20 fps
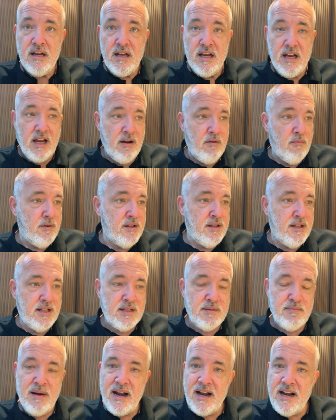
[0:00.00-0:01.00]
And when
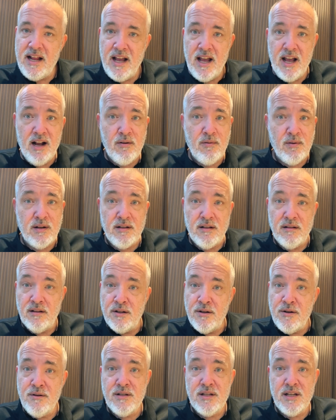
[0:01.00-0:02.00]
this maniac would
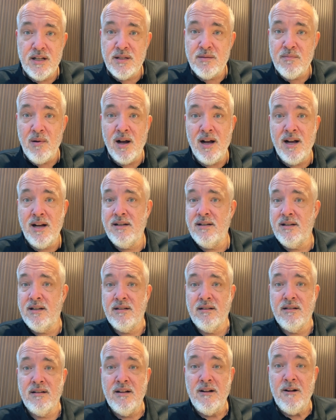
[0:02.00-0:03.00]
lose his mind
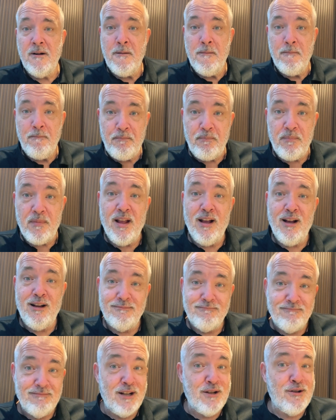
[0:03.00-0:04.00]

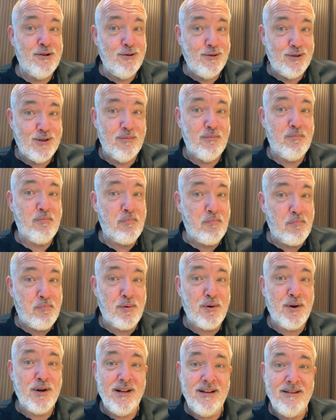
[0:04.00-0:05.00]
and do some
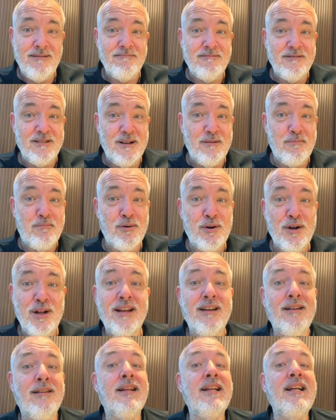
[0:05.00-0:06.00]

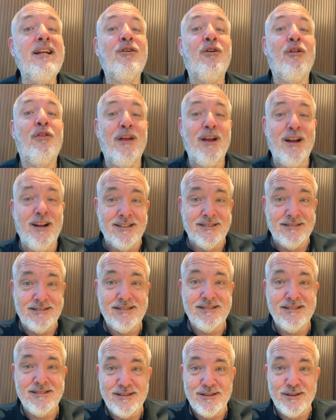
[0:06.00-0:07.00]
pretty illegal
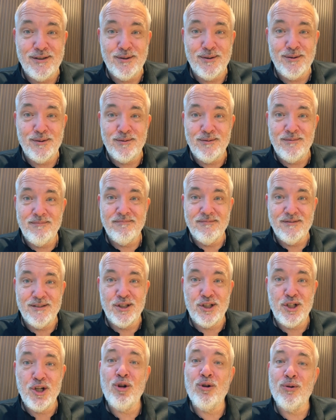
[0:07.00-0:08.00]
things to
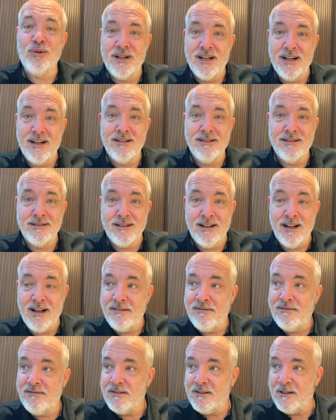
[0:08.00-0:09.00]
the children in his
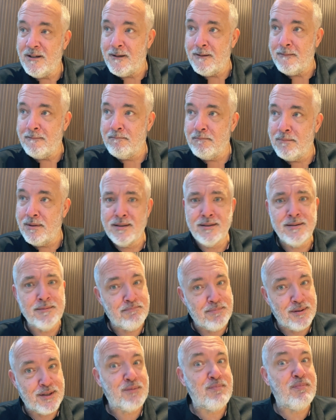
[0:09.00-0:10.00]
life, but
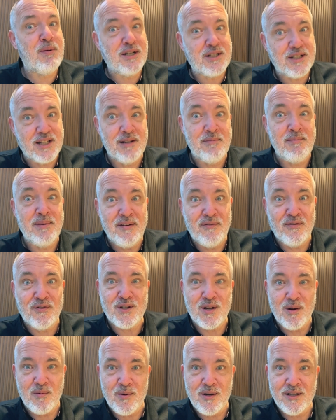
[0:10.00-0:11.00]
especially me for
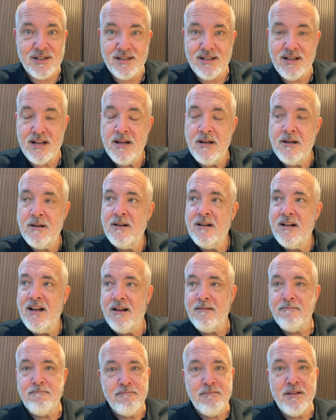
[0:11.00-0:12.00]
some reason,
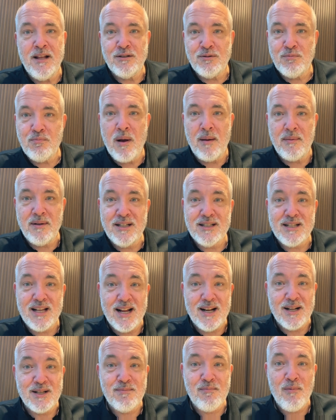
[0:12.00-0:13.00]
I think it was probably because I
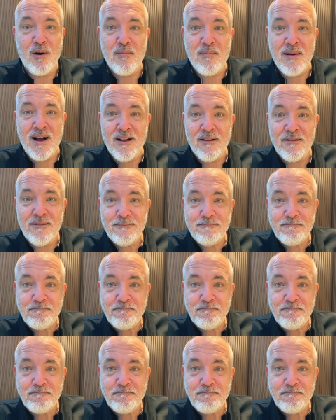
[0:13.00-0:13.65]
had a smart mouth.